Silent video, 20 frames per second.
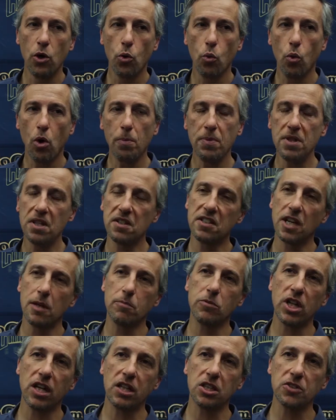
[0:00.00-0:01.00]
Won't be the same
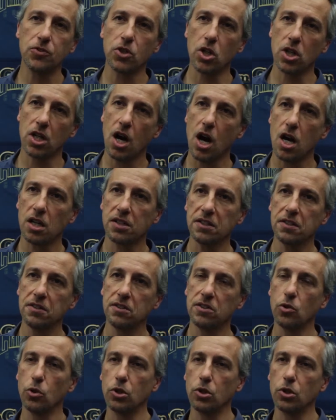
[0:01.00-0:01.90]
challenge for our coxswains.